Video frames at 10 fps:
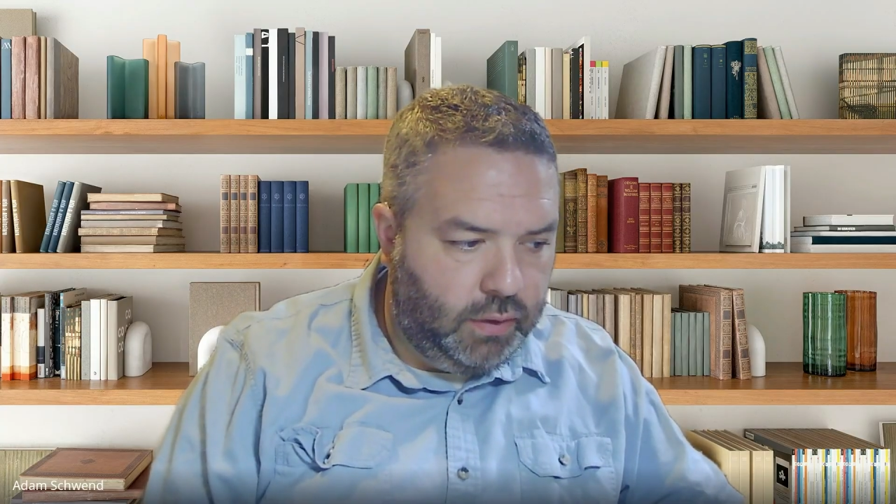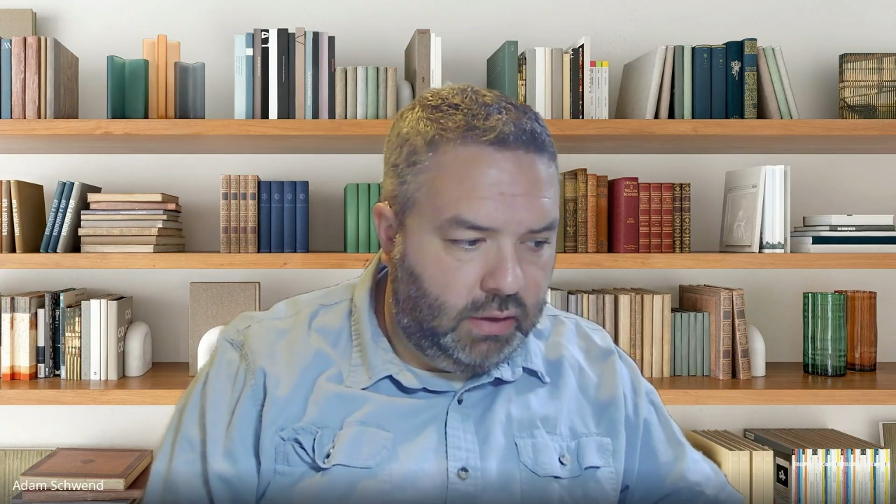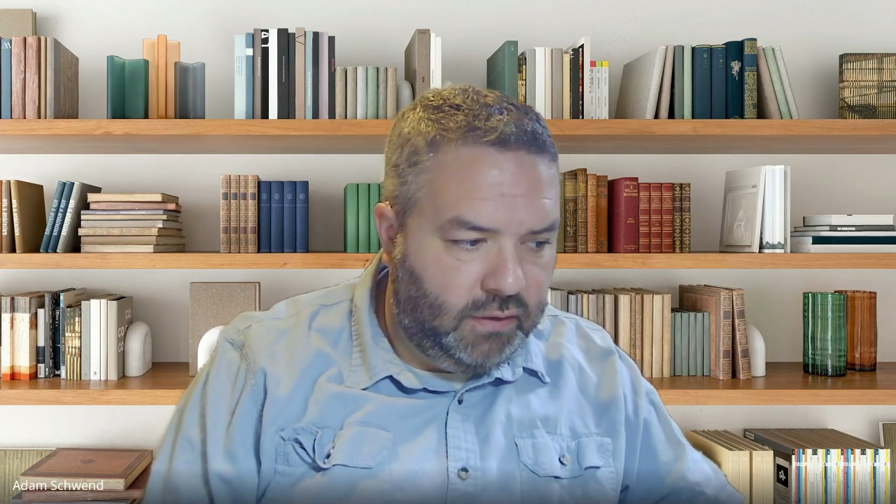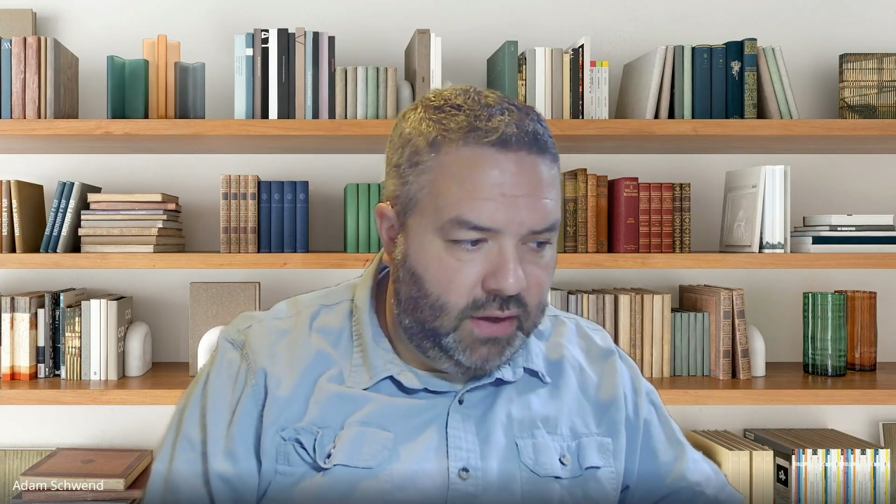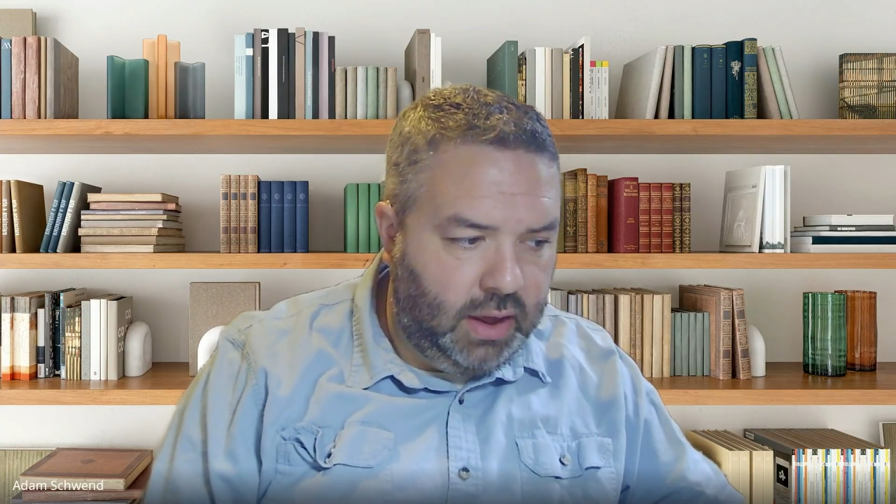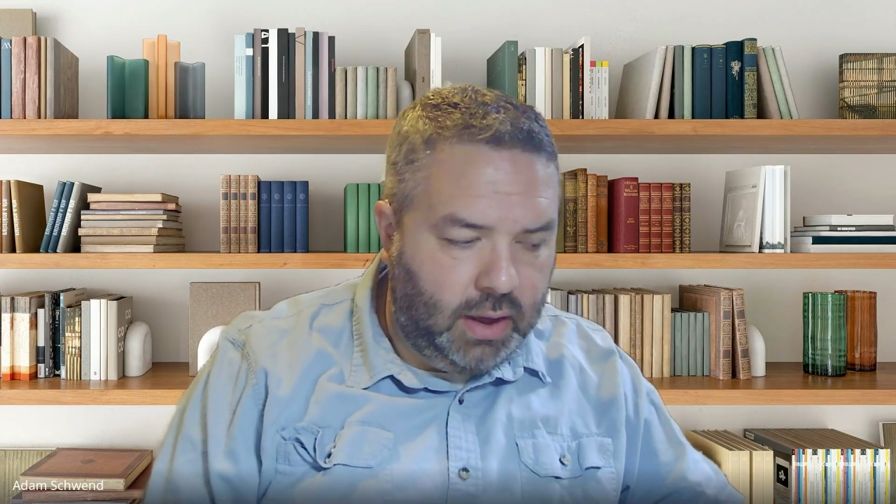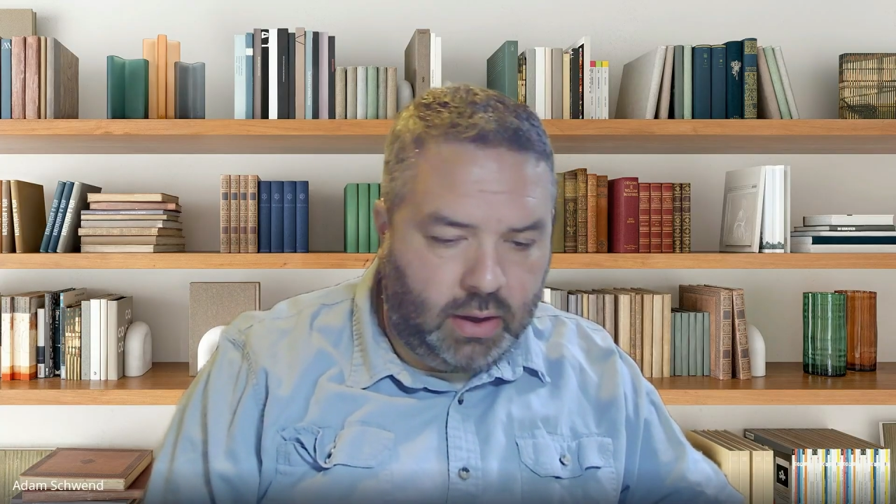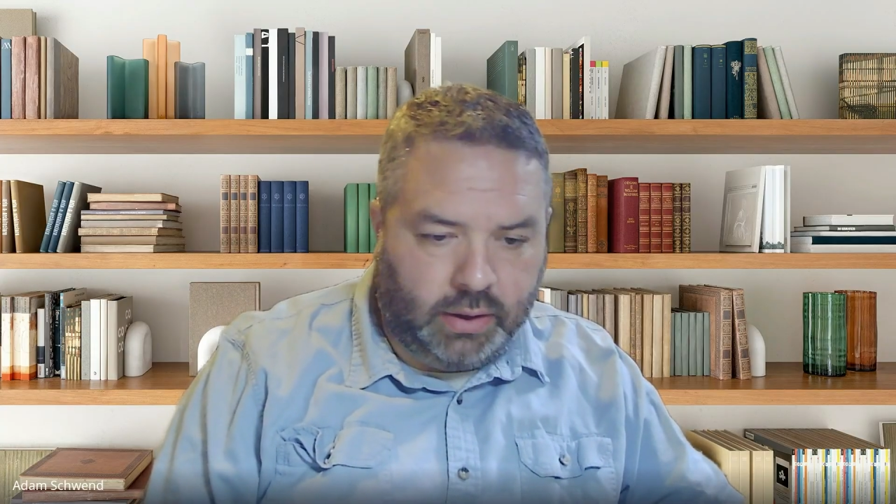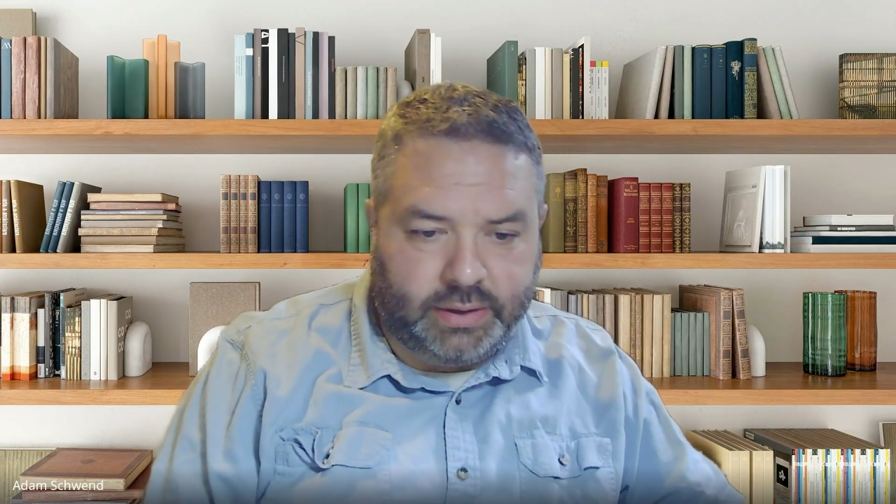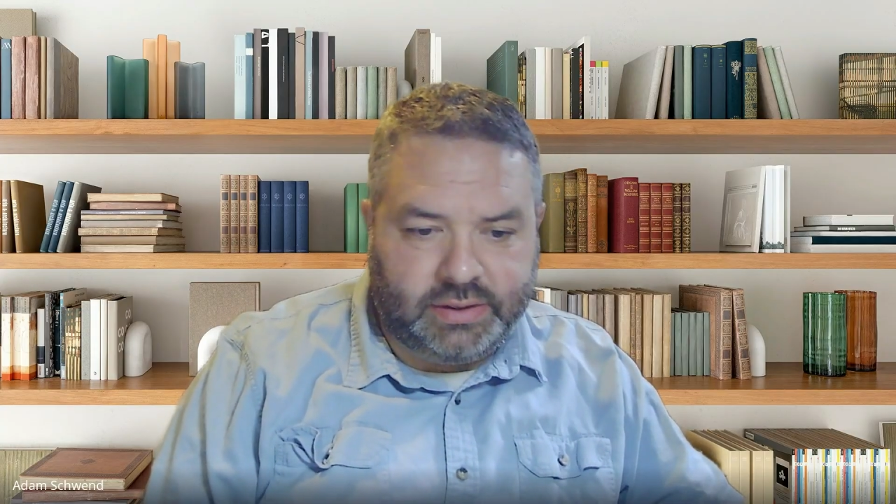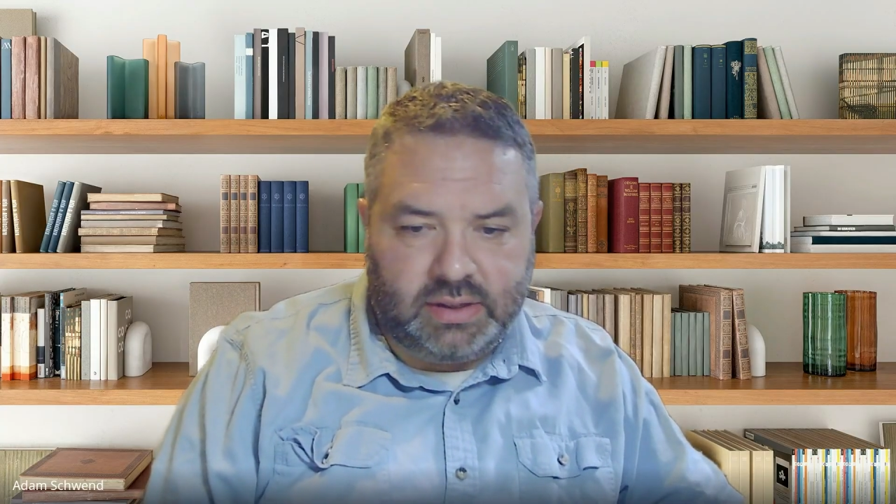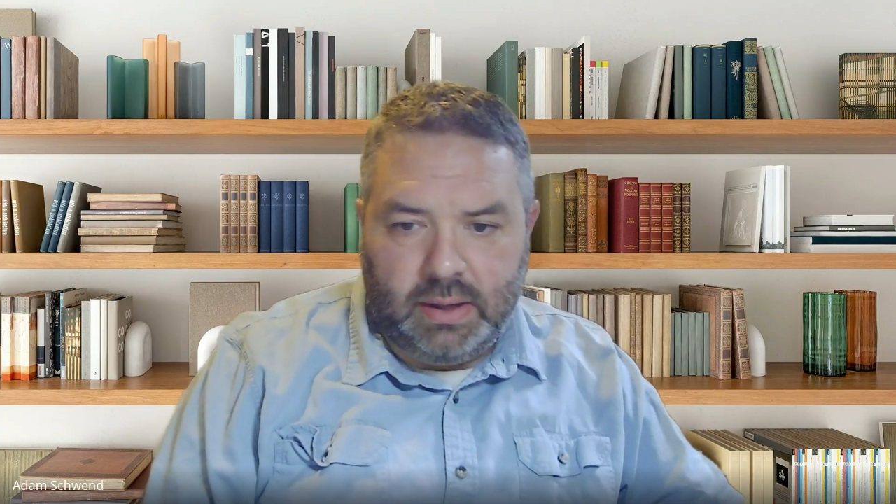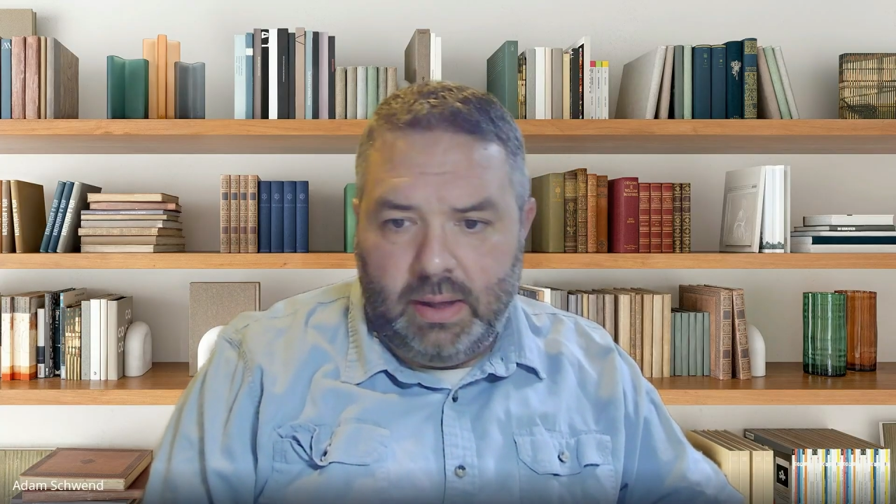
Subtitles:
these vehicles